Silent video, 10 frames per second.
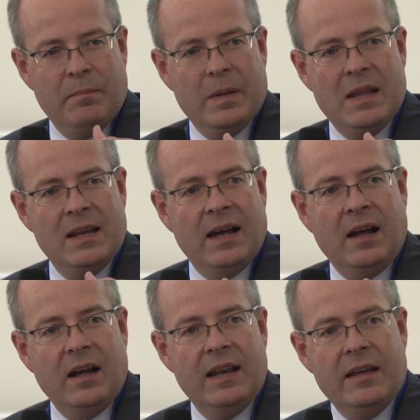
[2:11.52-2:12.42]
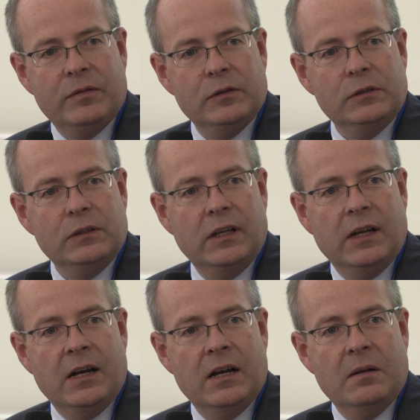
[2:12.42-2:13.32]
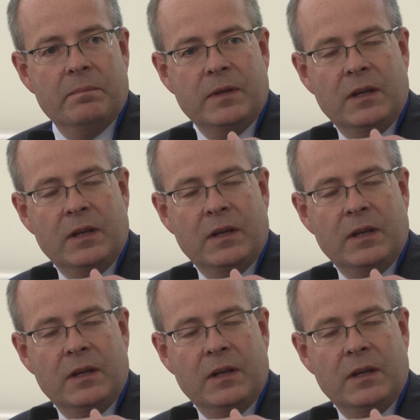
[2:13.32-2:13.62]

good working relationship with the team at Carbon